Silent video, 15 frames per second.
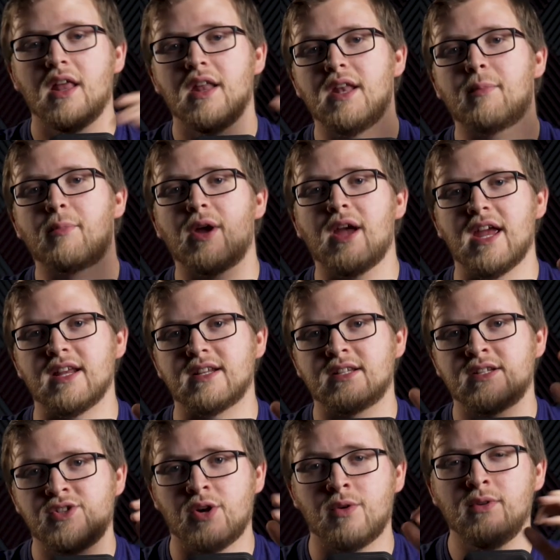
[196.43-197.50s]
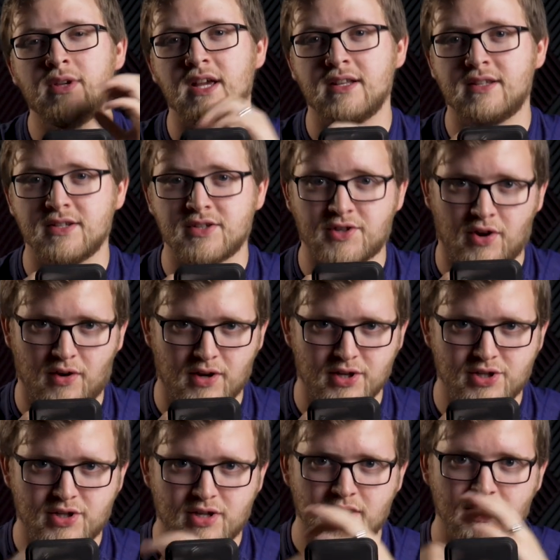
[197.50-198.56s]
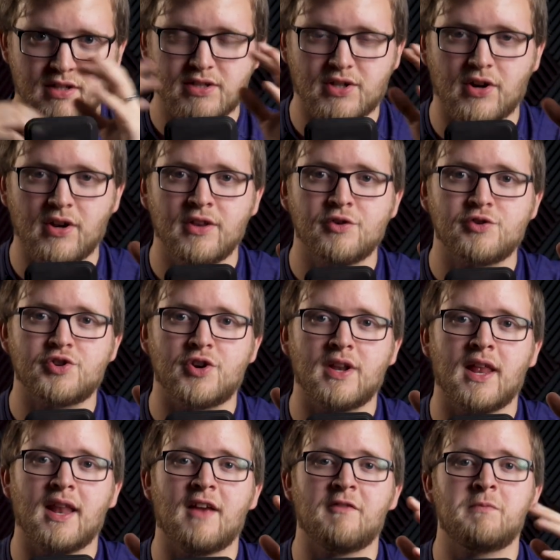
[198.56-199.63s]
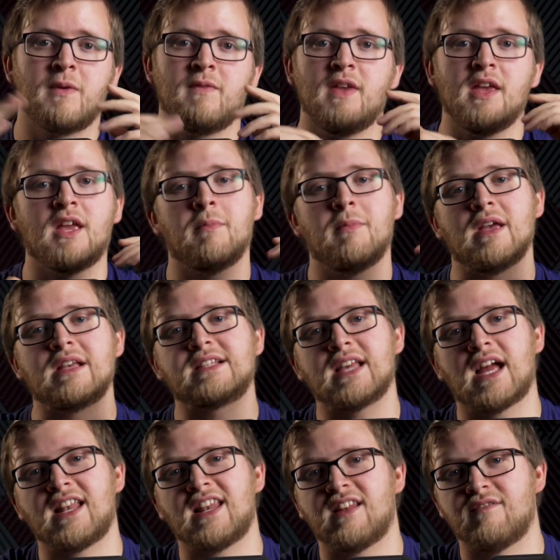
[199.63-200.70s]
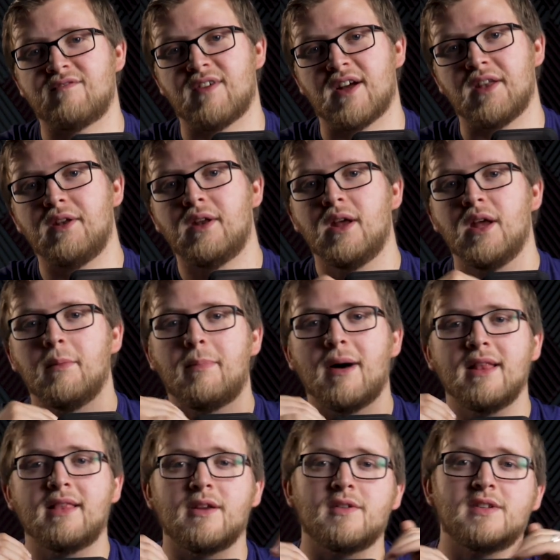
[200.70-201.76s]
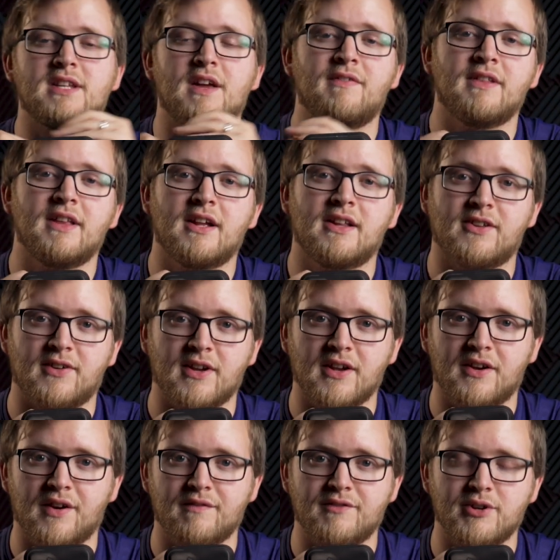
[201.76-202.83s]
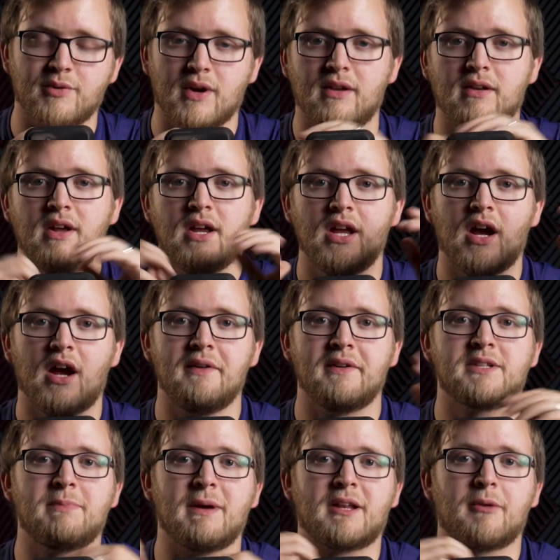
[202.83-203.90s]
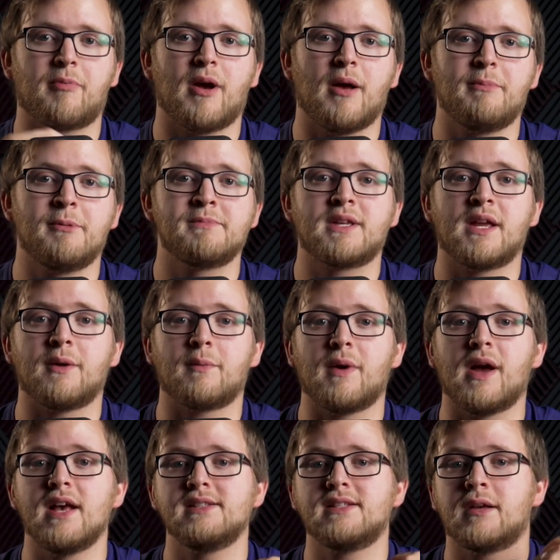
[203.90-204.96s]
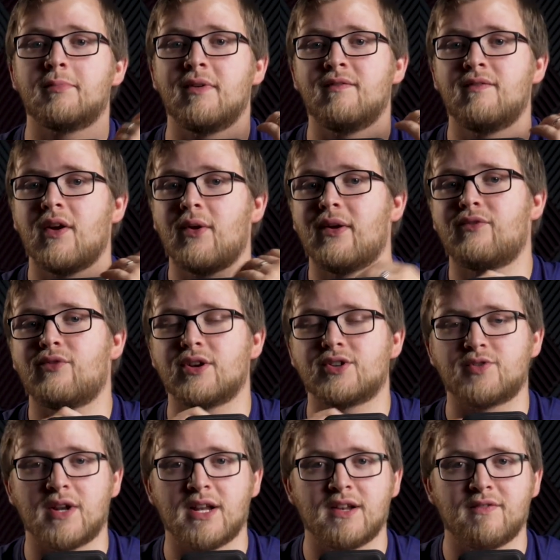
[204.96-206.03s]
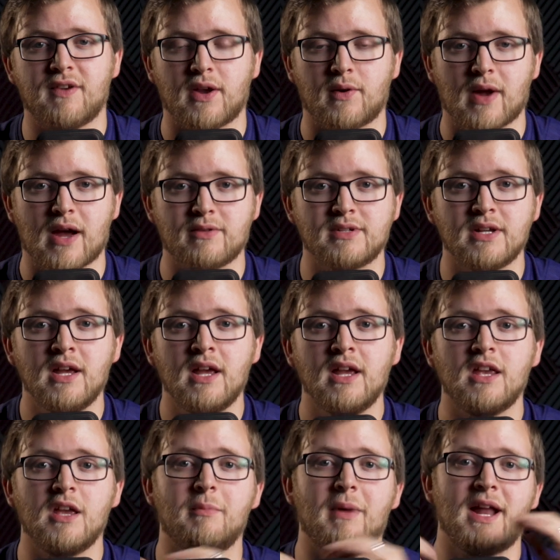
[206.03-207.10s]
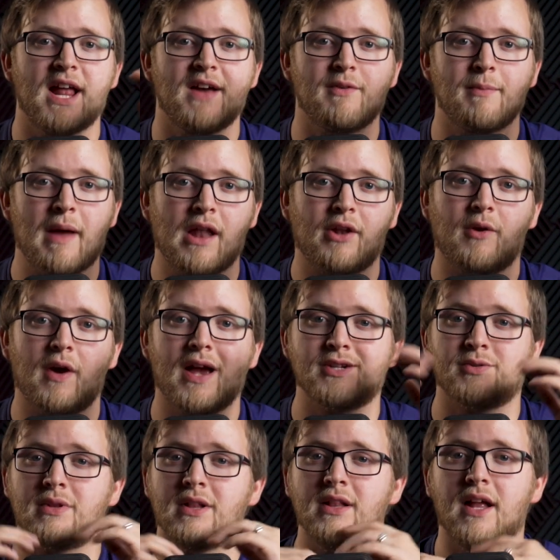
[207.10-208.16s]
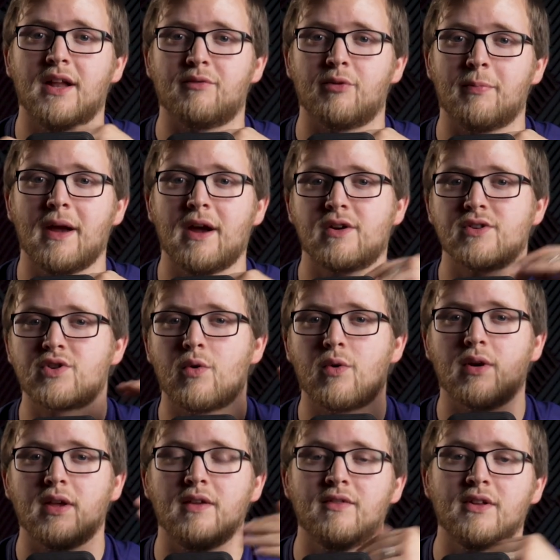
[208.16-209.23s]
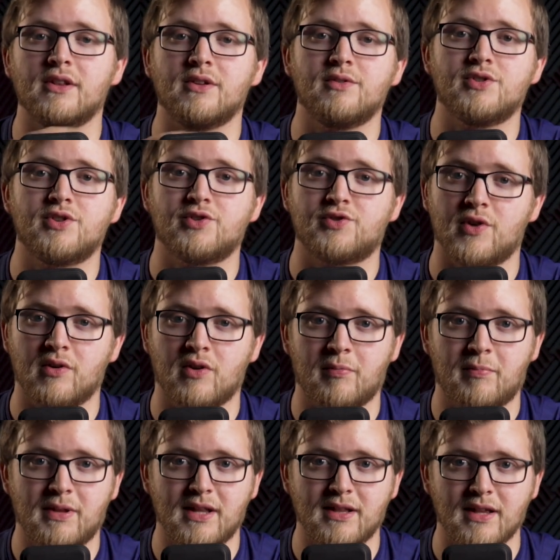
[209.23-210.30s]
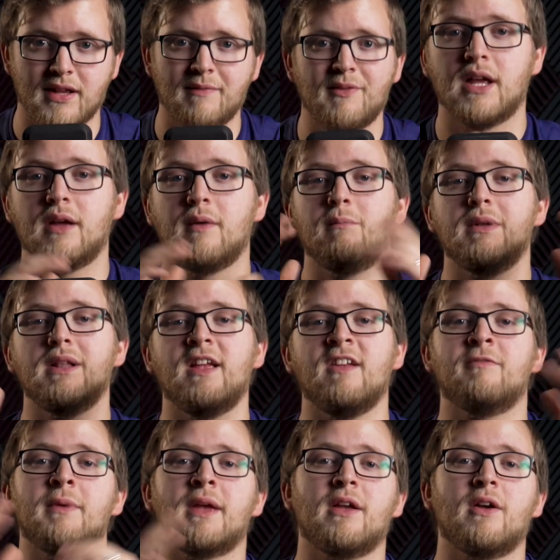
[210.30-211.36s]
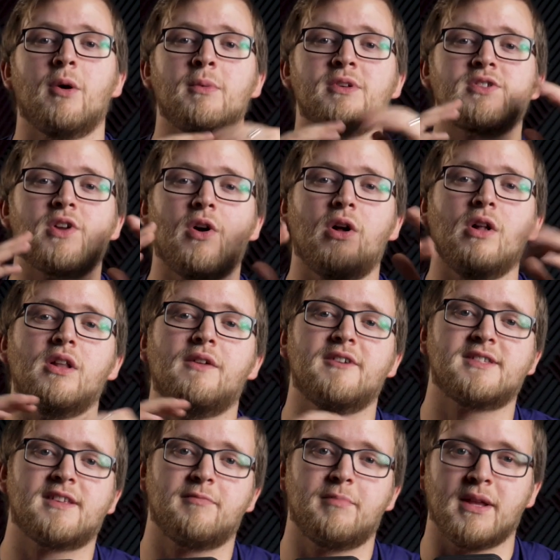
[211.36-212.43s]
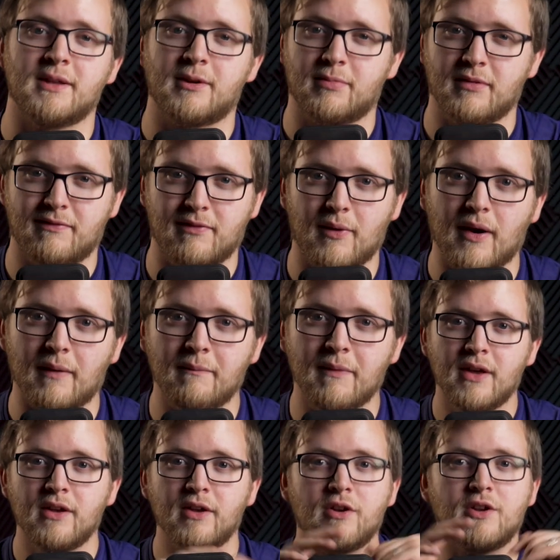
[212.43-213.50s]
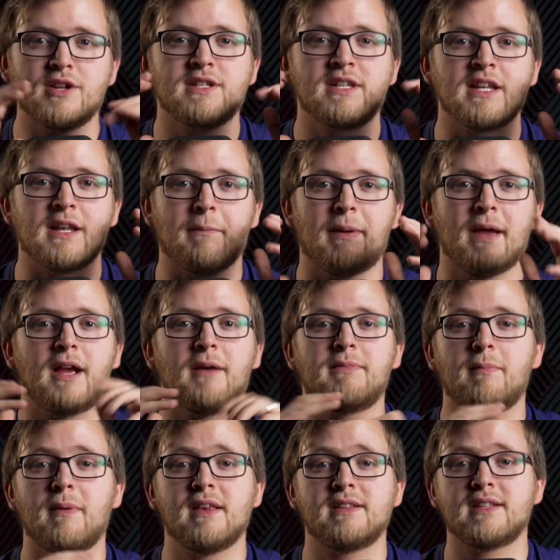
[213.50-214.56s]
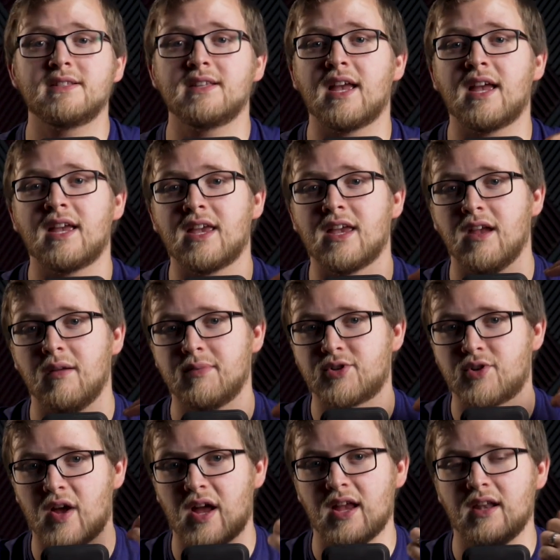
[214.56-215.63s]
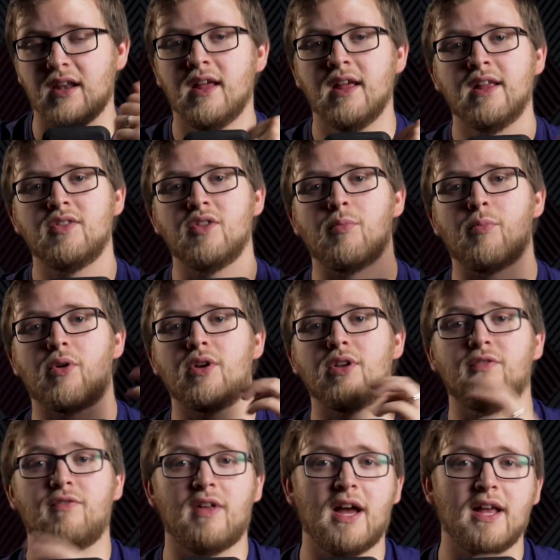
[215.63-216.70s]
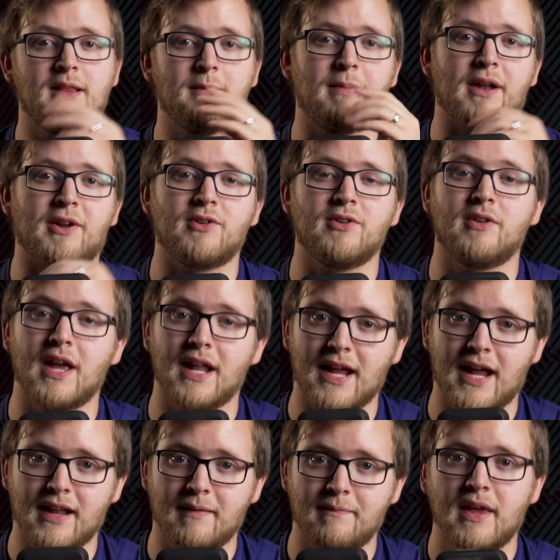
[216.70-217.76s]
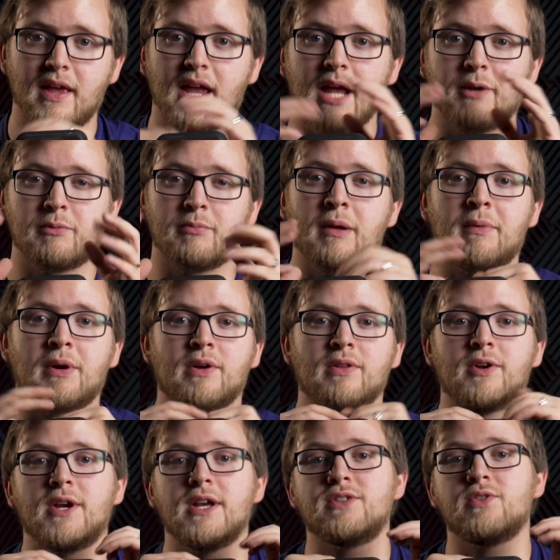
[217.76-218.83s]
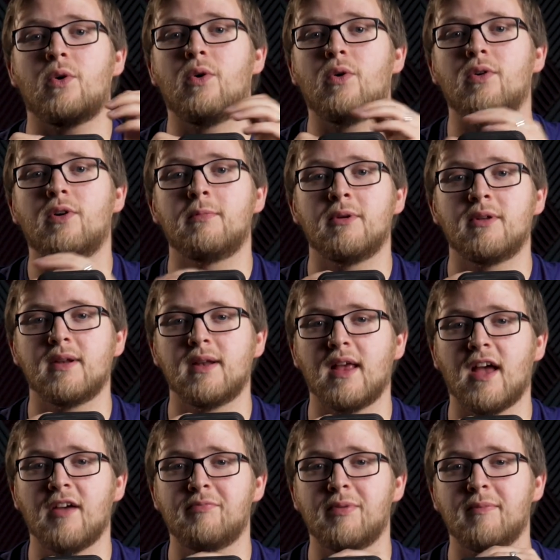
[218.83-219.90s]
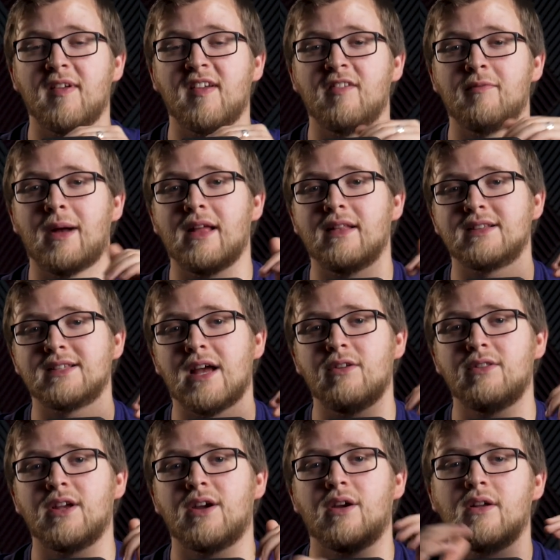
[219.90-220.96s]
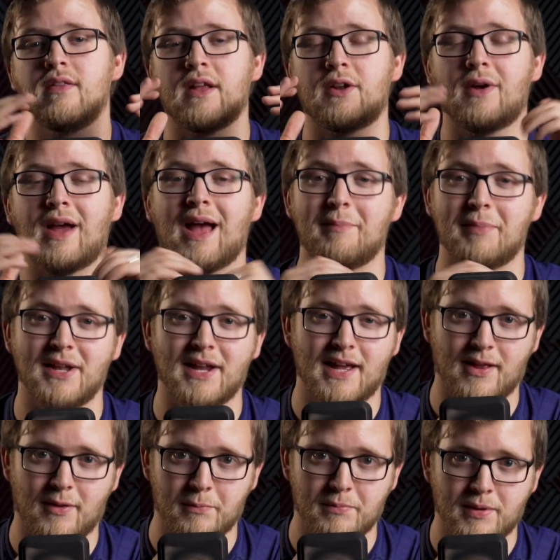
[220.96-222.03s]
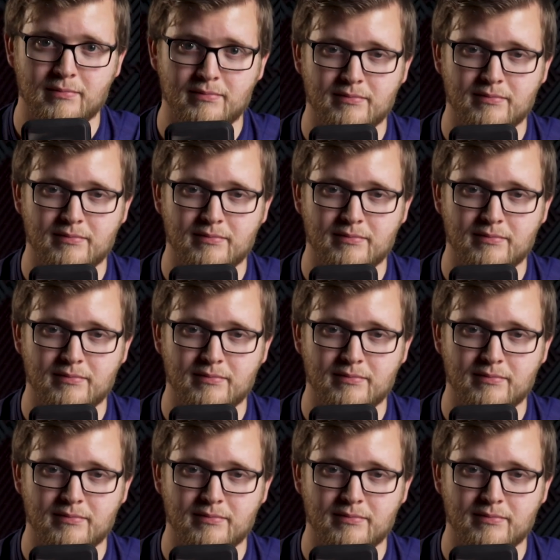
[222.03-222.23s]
Number 8, don't get discouraged. Starting your journey in FPV can be exciting and fun, but there is definitely a learning curve to it. Unexpected problems can arise that can be very frustrating to figure out. You might have a bad crash with a lot of repairs or even lose your drone completely. Believe me, almost all of us have been there before. You just need to pick up the pieces and keep trying. The more you fly, the better you get at it. And remember, there is a whole community of FPV pilots out there that are happy to help.